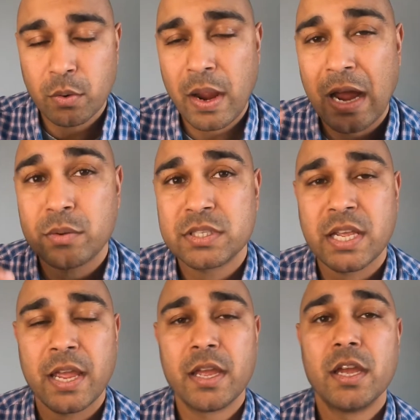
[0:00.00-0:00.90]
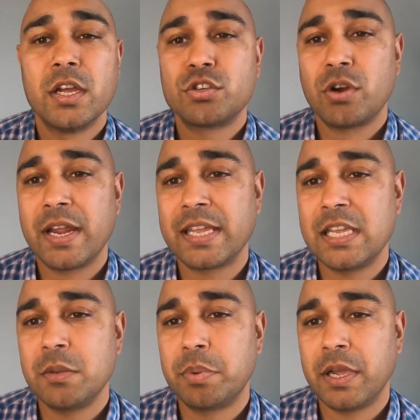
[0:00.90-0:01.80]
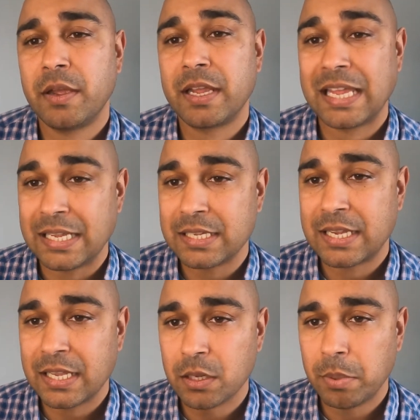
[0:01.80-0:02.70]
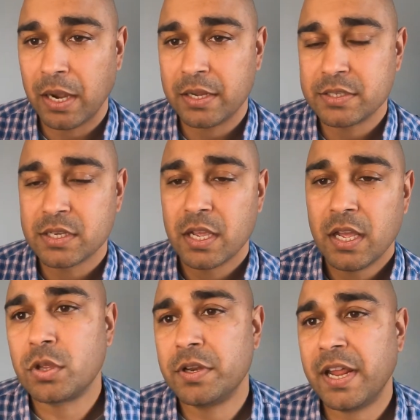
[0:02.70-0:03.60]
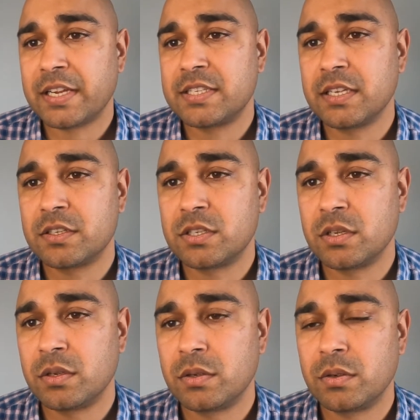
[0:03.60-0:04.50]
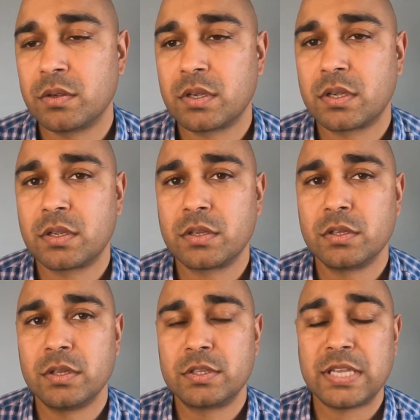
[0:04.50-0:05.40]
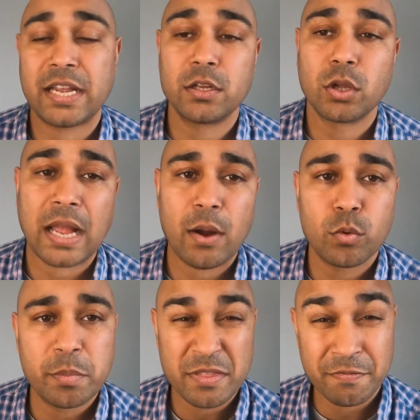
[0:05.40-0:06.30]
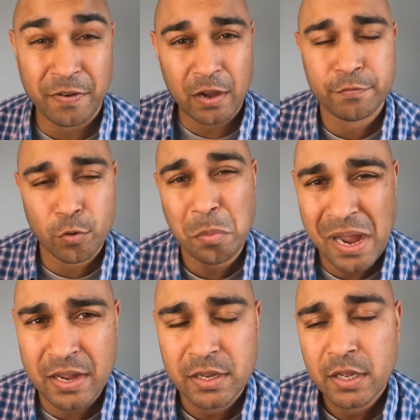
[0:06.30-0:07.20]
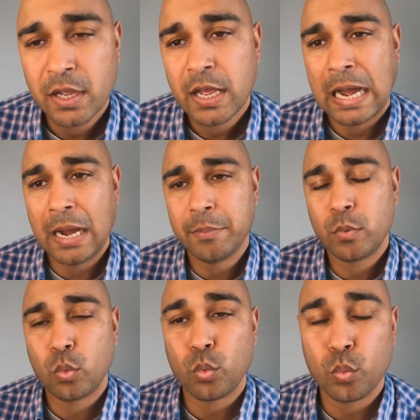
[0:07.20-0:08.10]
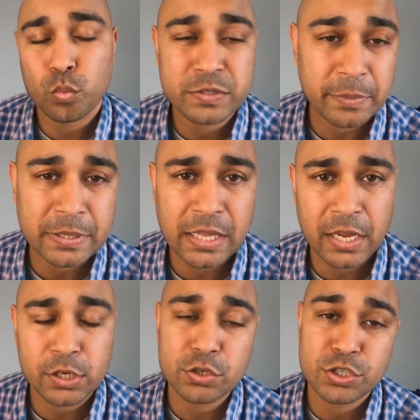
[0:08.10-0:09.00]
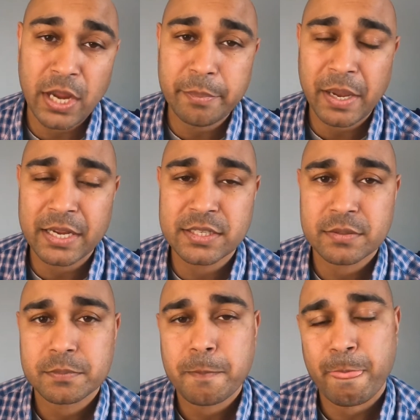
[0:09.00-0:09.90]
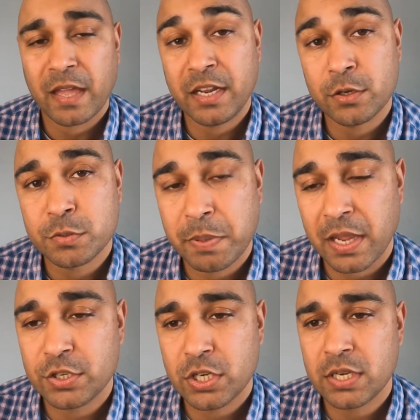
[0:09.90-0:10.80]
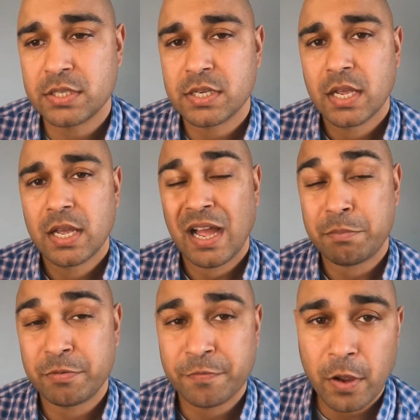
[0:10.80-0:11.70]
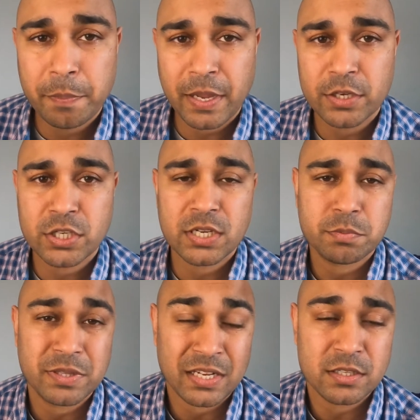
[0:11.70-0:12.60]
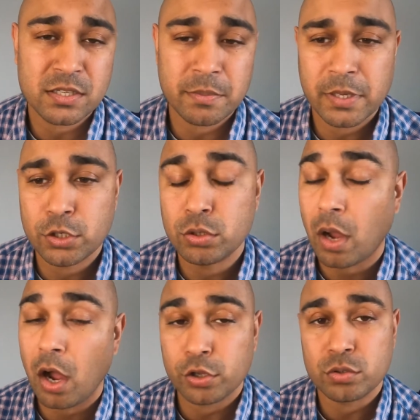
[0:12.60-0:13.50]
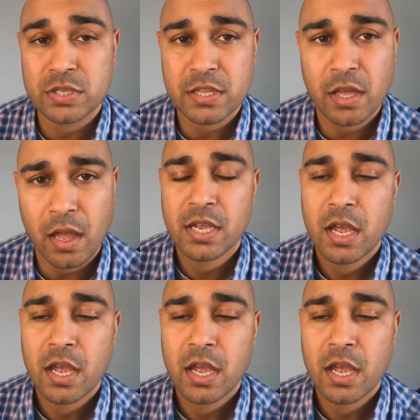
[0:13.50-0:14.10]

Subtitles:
away, I would say try and keep it in kilobytes. So the next thing to take a look at would be the file format. Typically I use JPEGs and I use PNGs. I prefer PNGs, but that doesn't mean you can't use either.